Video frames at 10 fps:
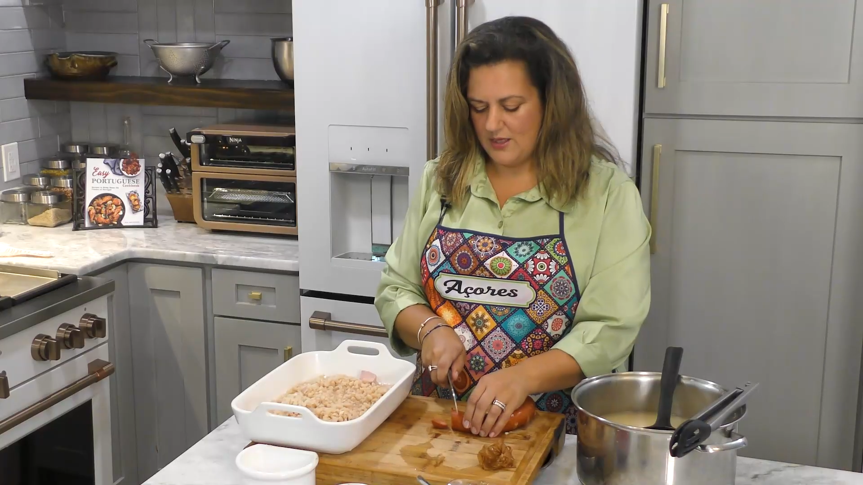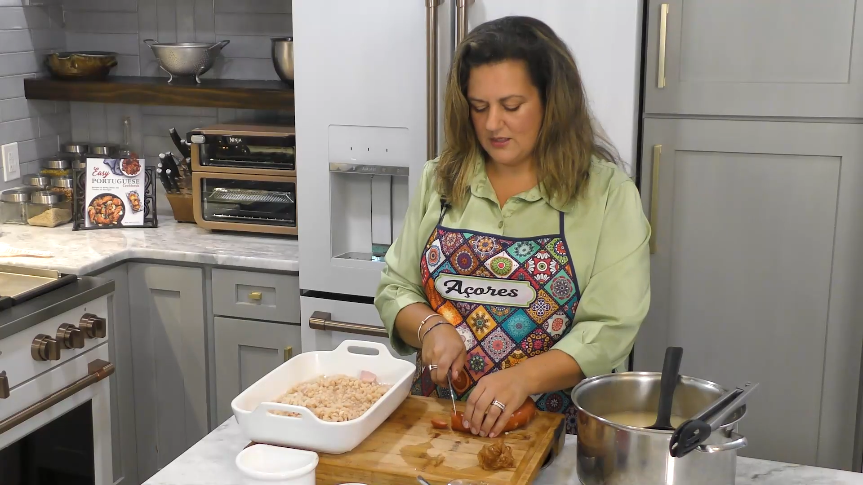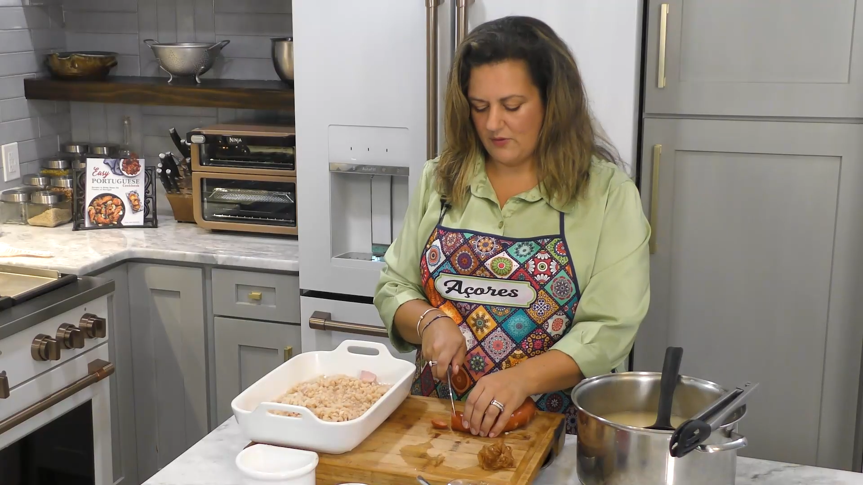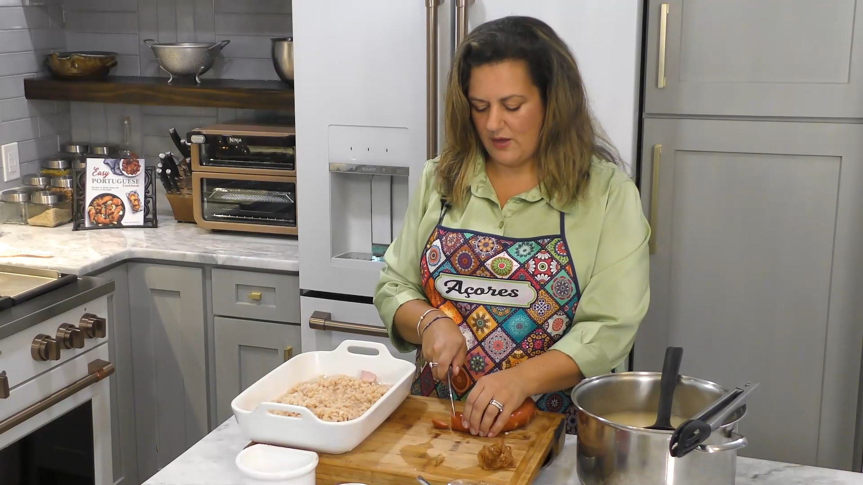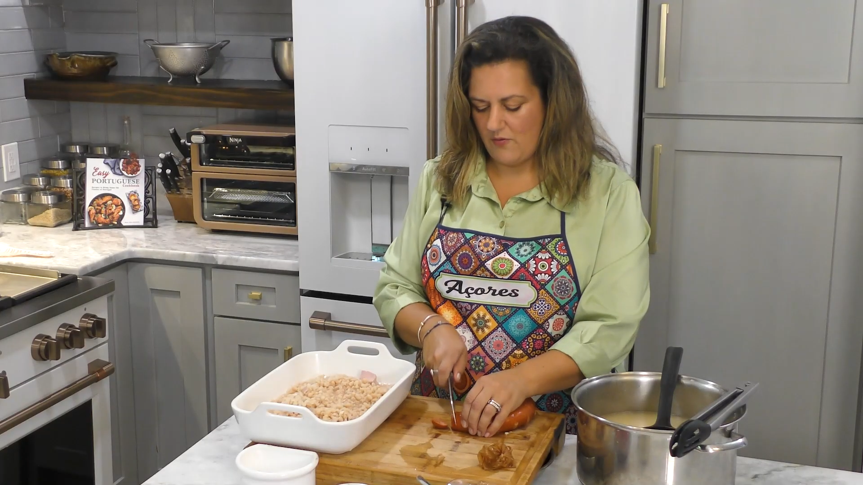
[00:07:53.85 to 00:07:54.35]

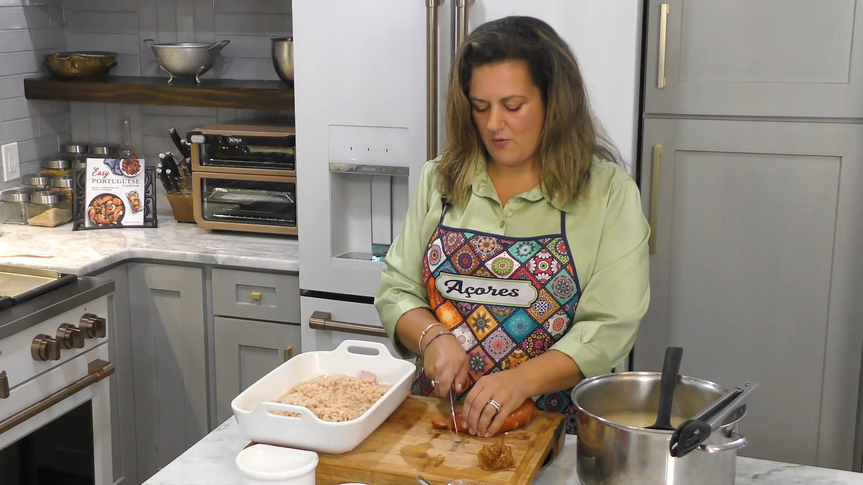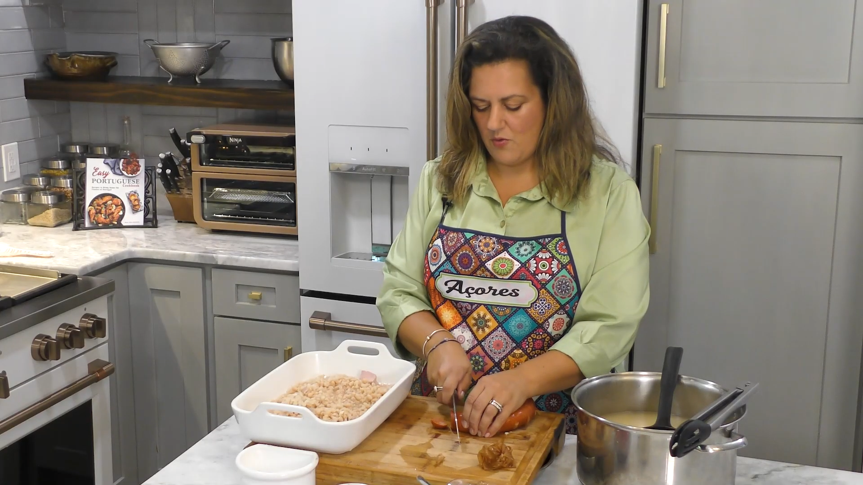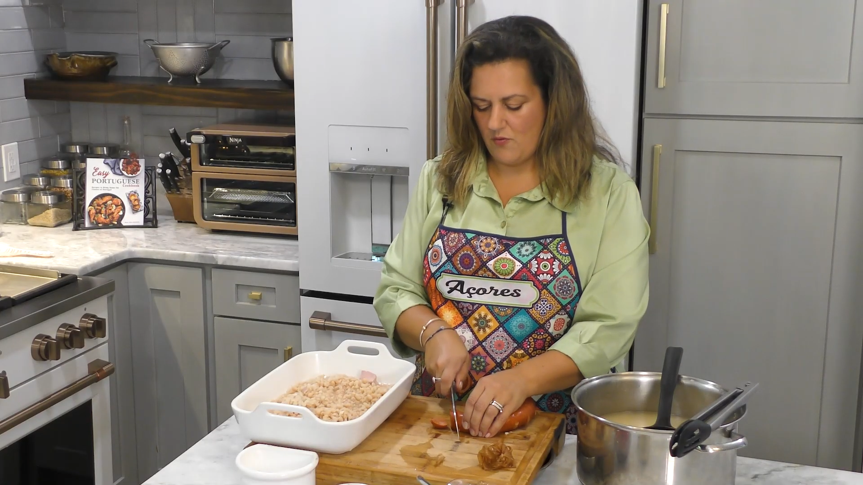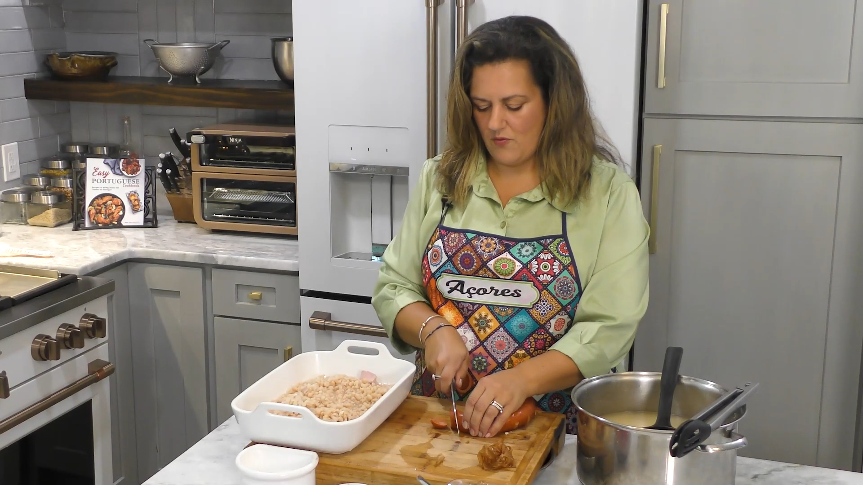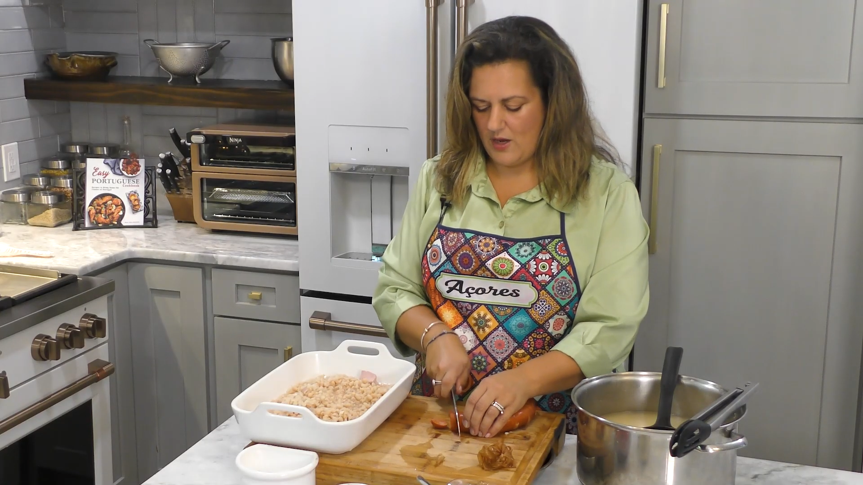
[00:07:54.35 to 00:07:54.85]
this flavor
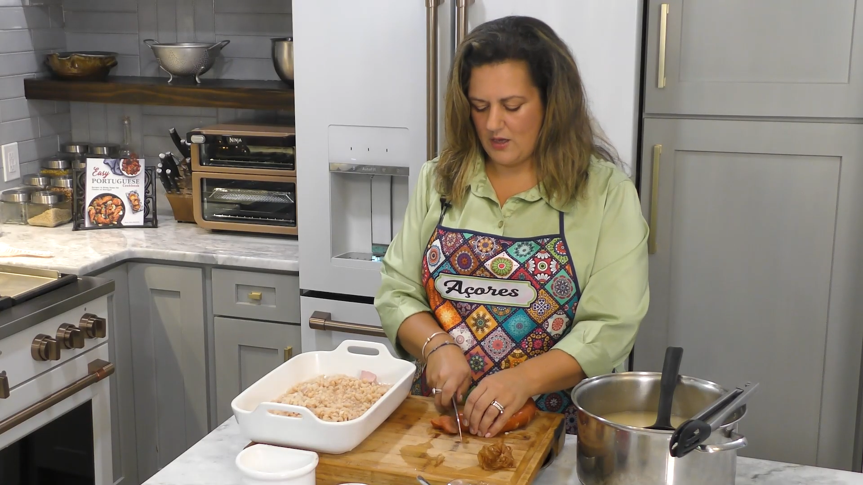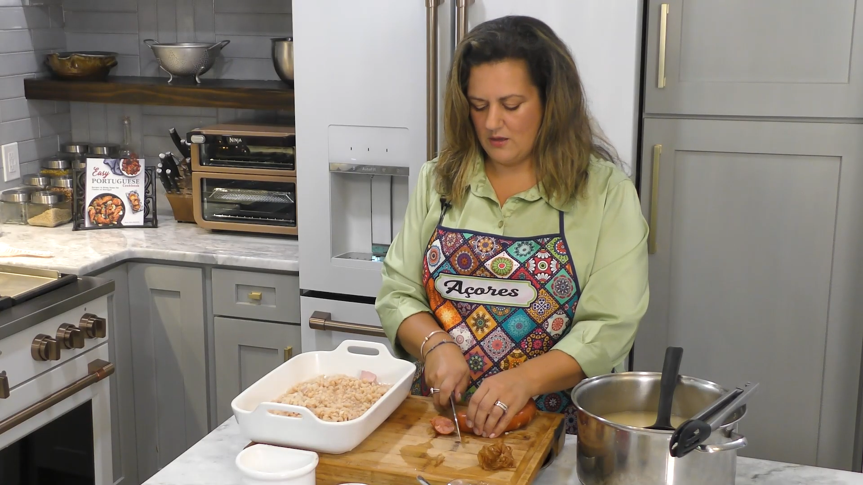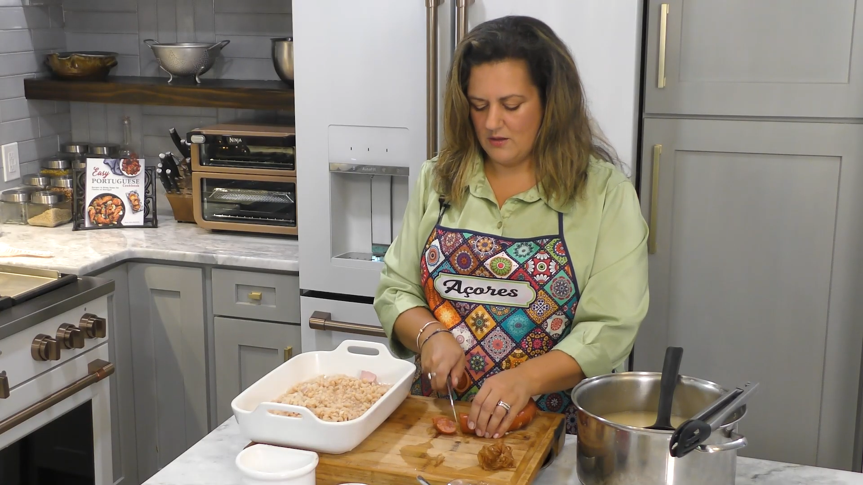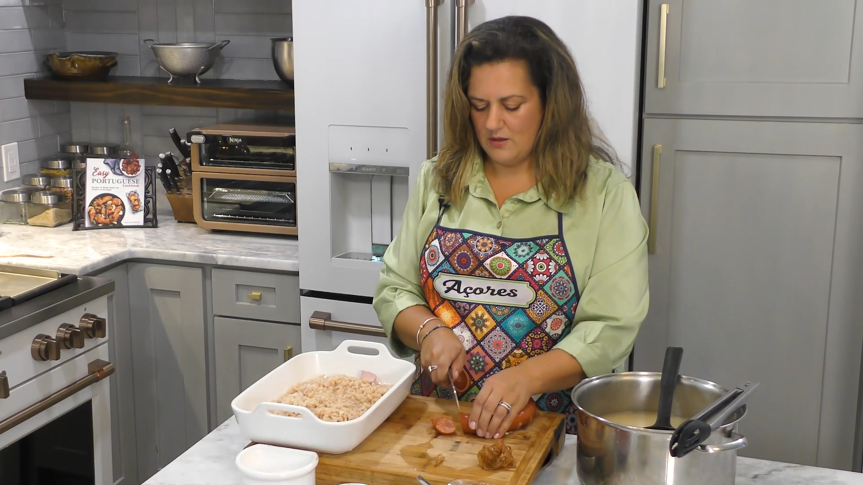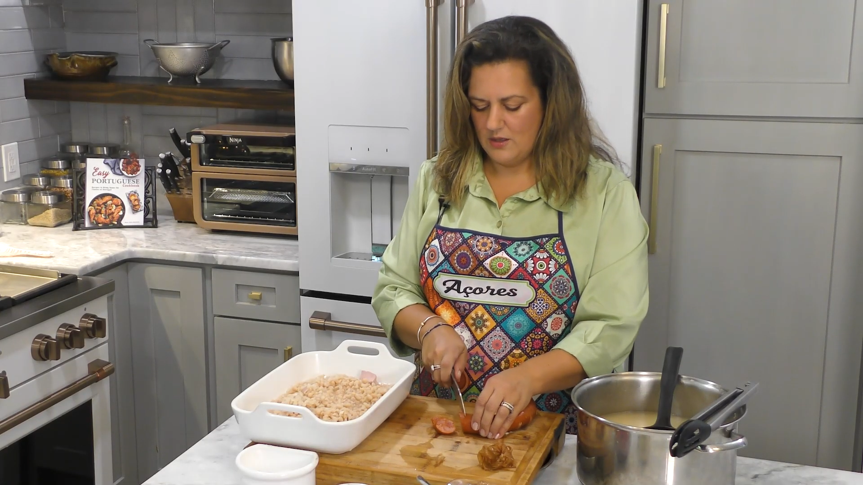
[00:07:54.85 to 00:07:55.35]
profile.